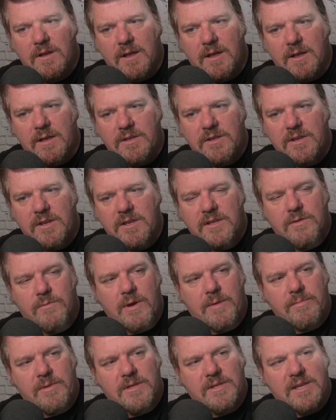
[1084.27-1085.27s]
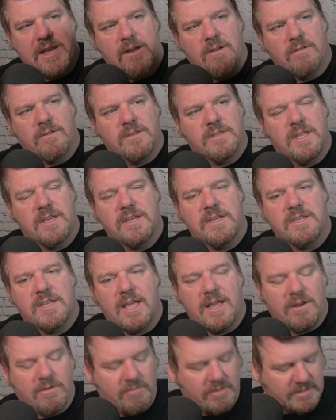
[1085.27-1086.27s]
You need to wipe these down because they just
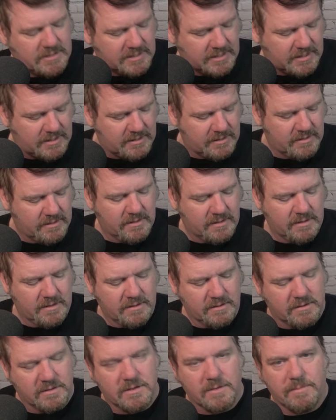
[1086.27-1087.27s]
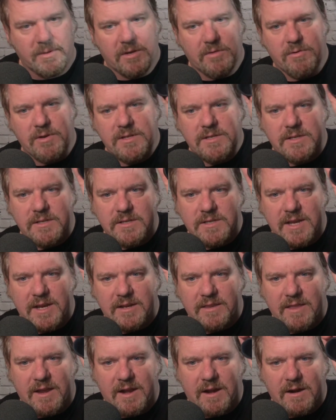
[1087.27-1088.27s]
get greasy because there'll be grease
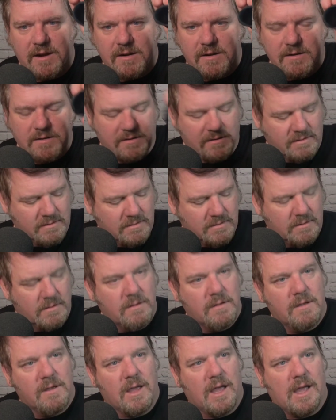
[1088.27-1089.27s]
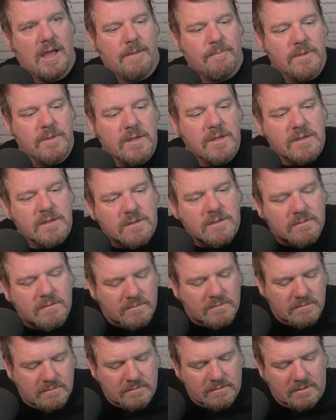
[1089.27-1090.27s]
inside there. And
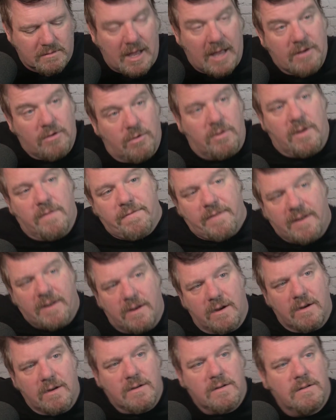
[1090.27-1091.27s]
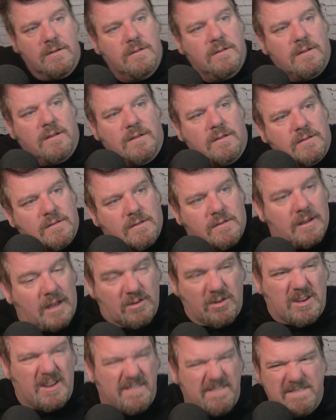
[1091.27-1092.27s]
on your finger
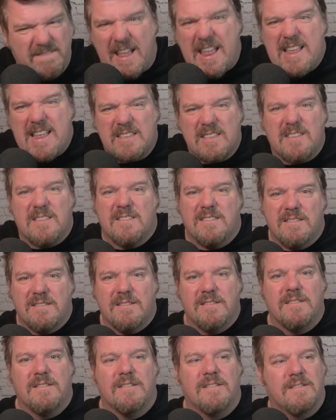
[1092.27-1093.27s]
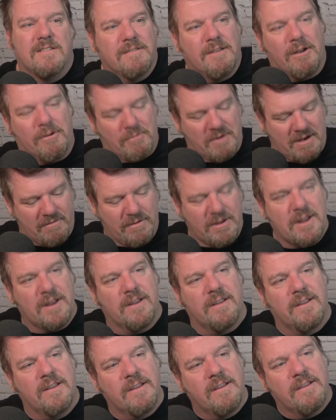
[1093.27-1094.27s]
and on your face or wherever
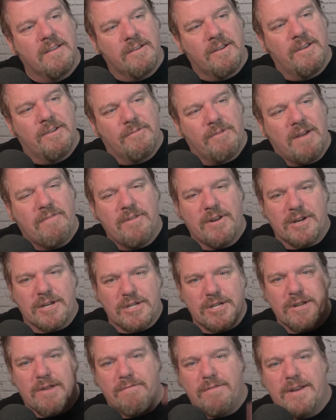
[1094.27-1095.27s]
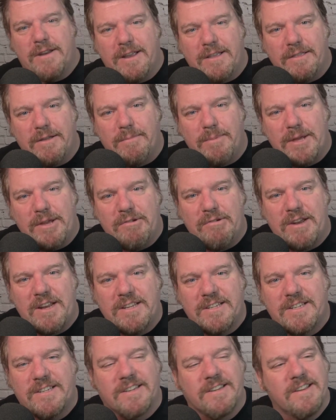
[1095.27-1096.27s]
you're shoving it, there'll be
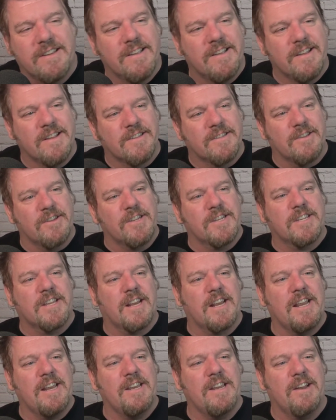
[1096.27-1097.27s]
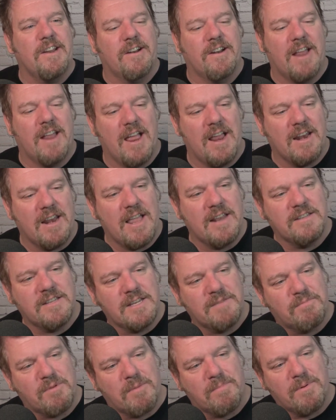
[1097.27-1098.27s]
grease. So just clean your
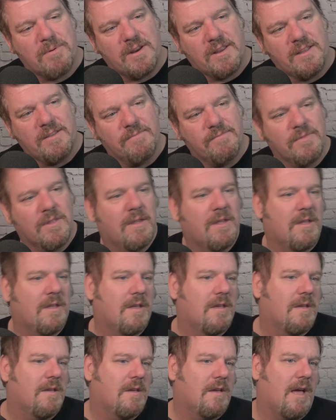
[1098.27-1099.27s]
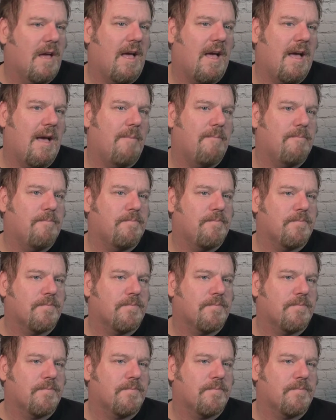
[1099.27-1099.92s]
lenses properly. And